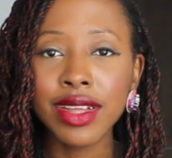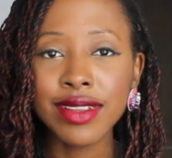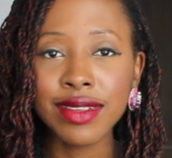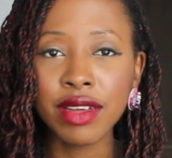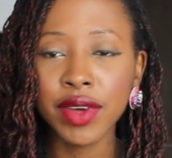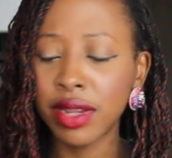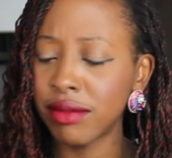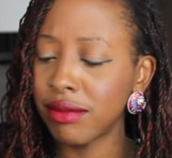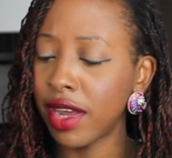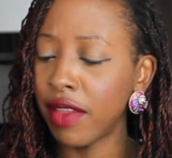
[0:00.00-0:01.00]

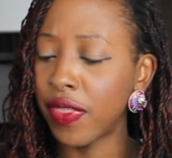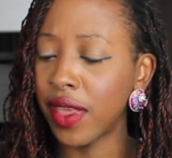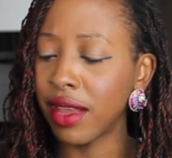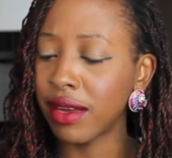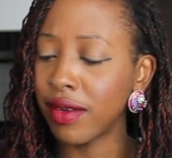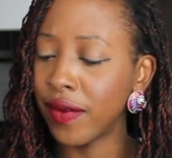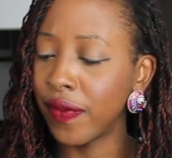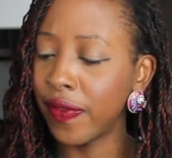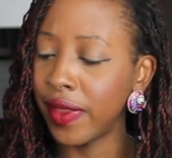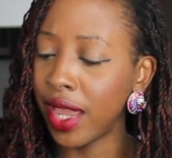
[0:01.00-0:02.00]
7, I think
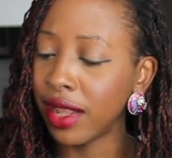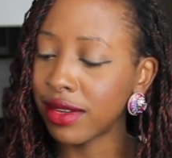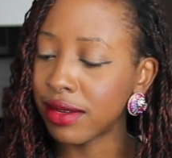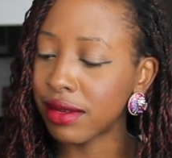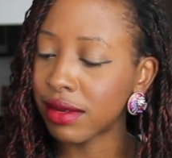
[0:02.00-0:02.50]
an 8.